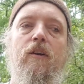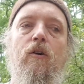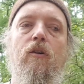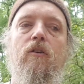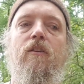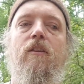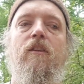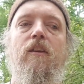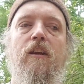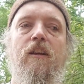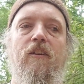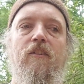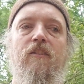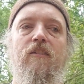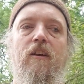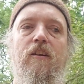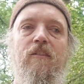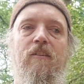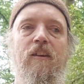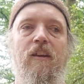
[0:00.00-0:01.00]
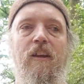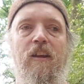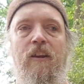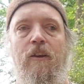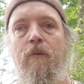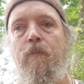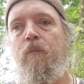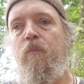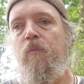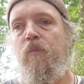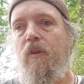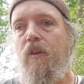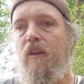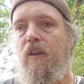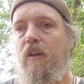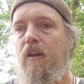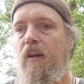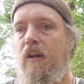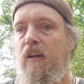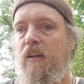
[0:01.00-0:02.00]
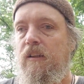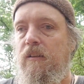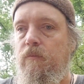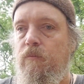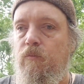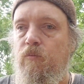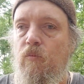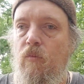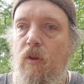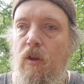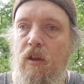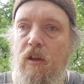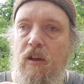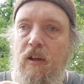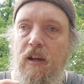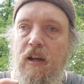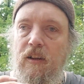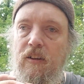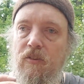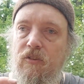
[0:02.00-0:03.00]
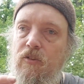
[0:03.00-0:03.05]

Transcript: good things. And it